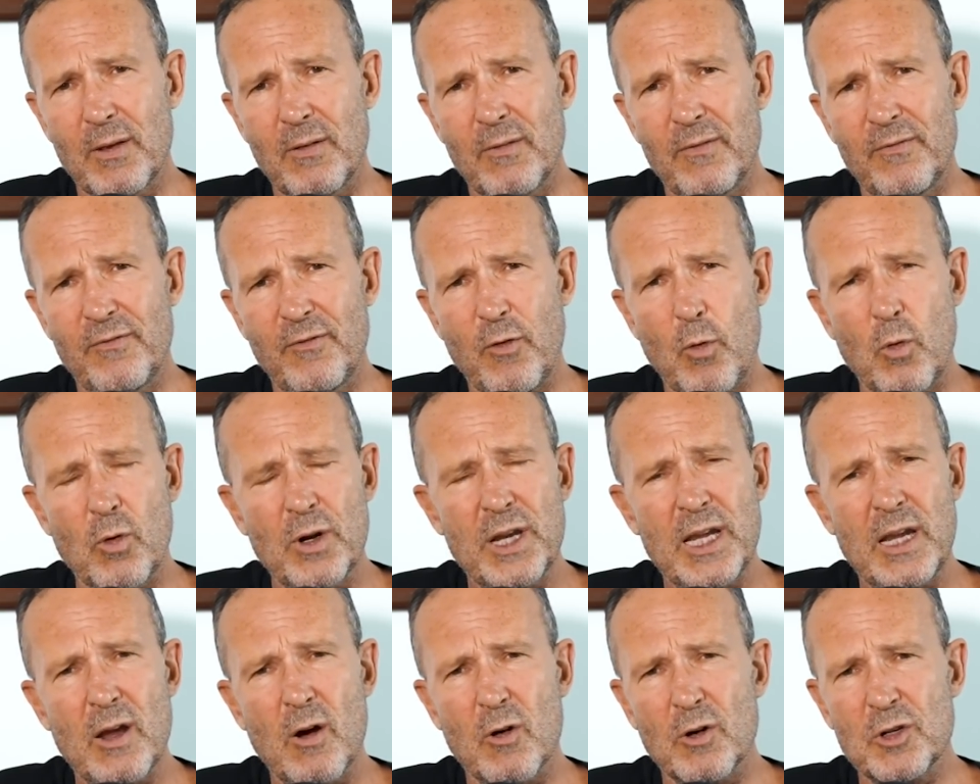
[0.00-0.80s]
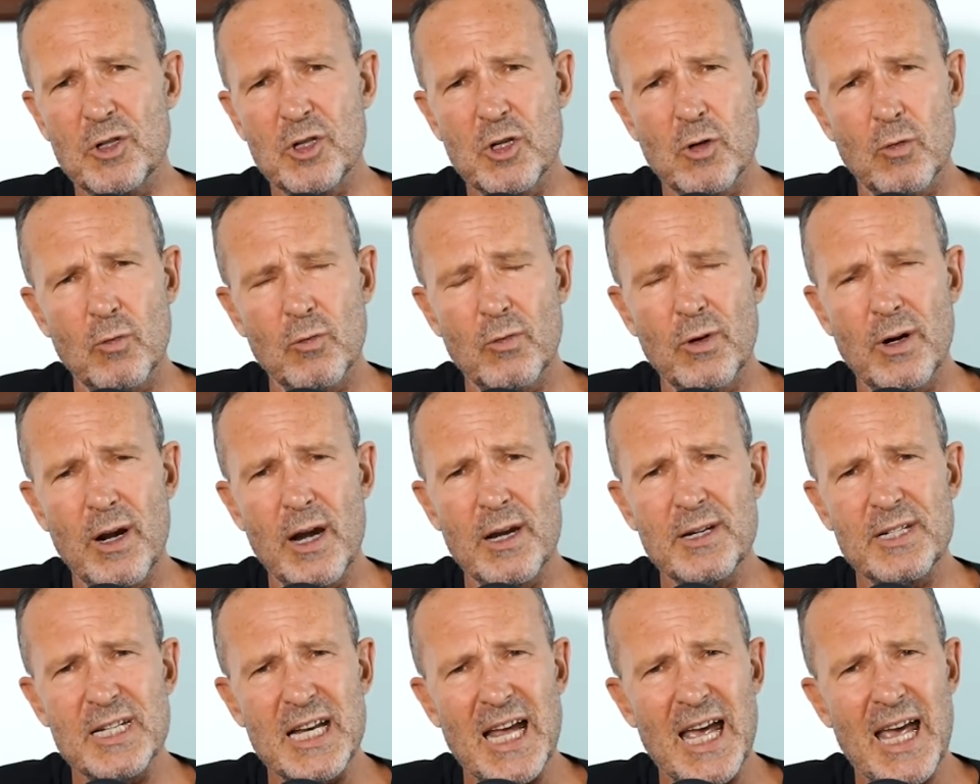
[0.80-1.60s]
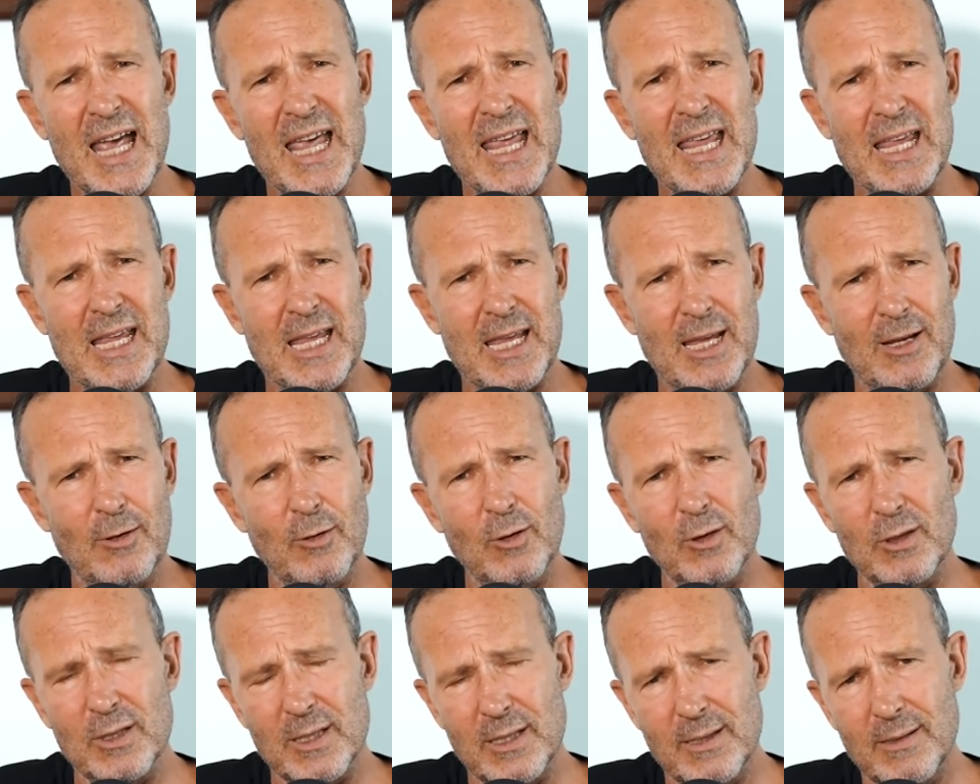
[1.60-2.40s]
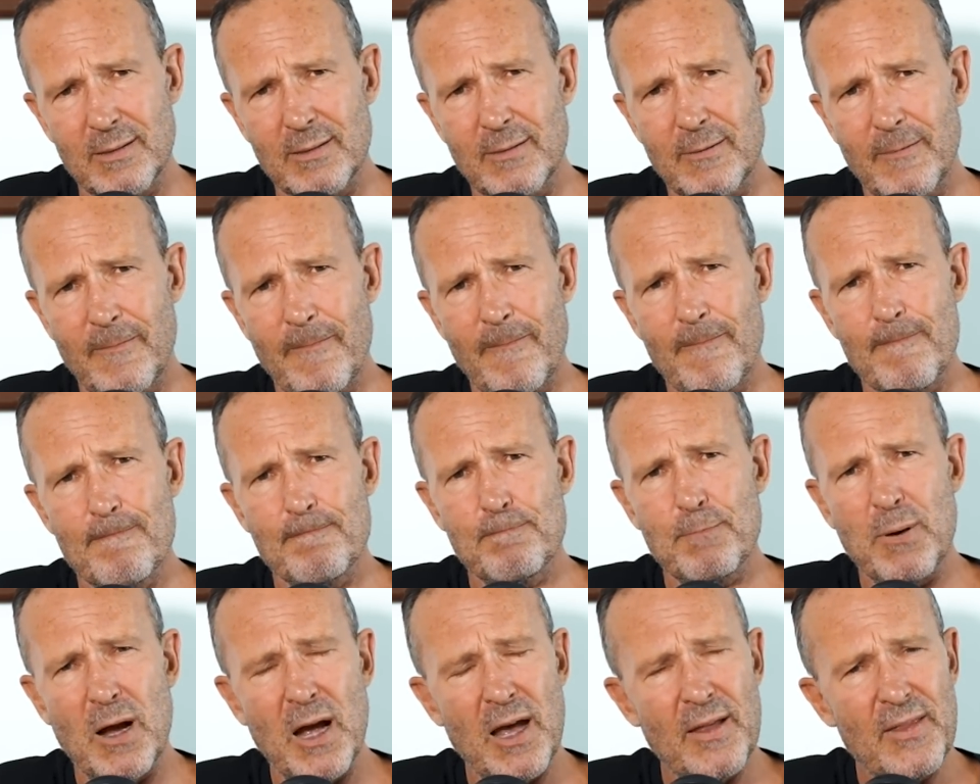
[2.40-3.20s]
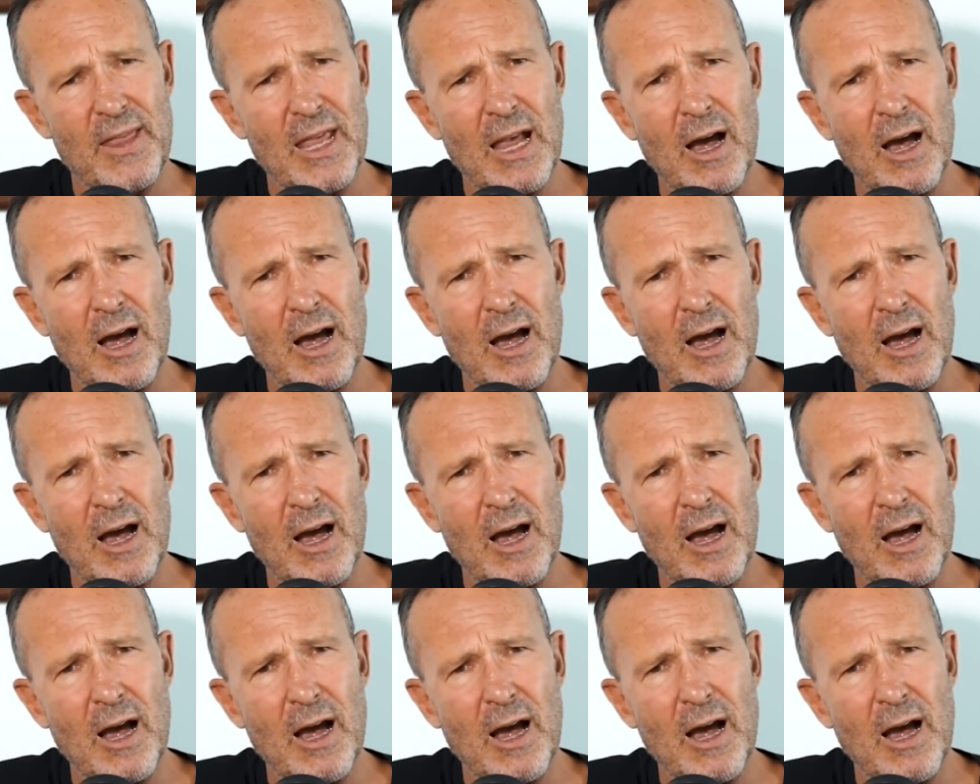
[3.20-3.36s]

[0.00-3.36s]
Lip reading: 40-odd children a day killed by the